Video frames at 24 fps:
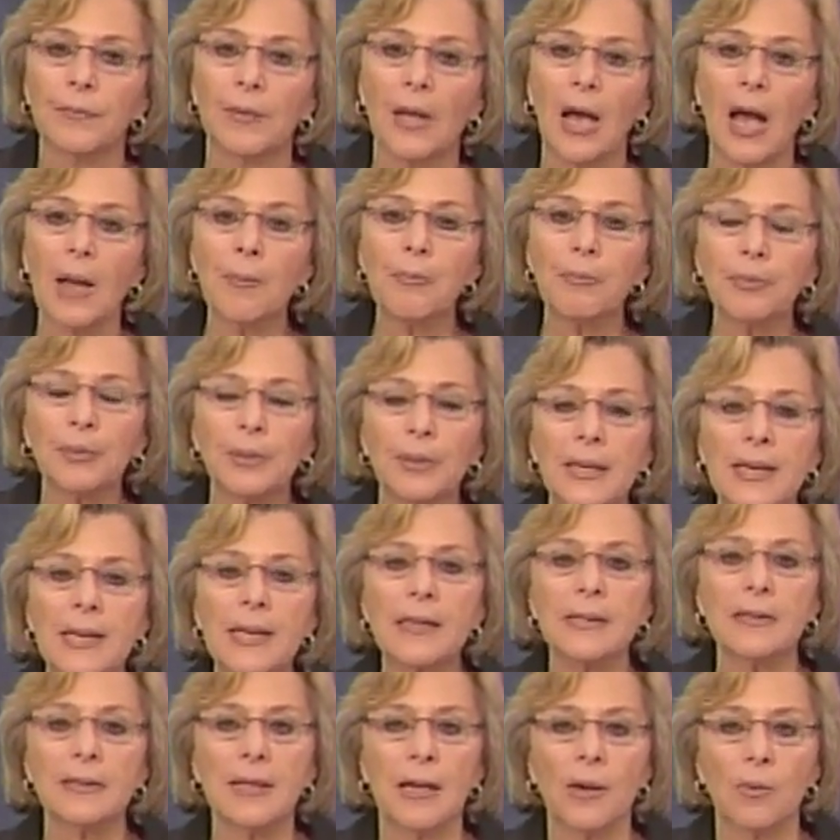I'm
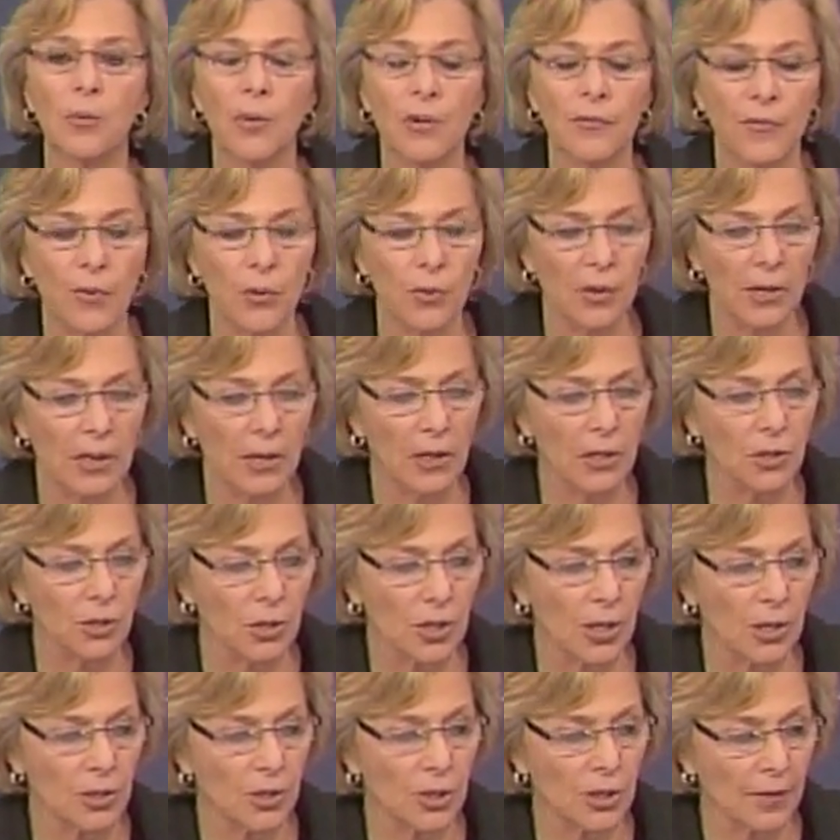pleased that we're voting on
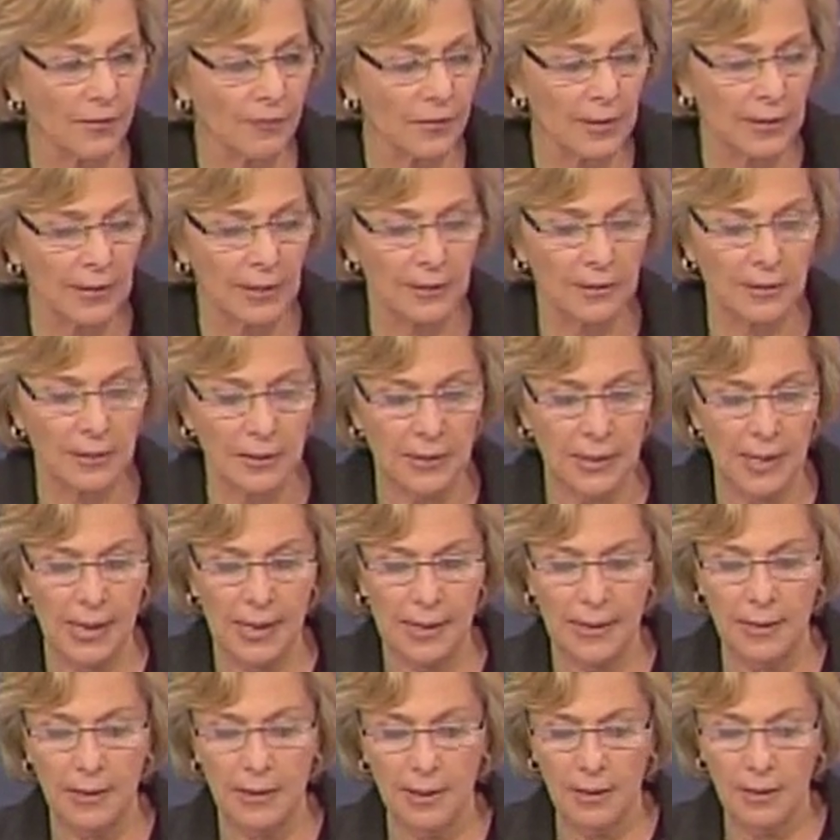Judge Davila today.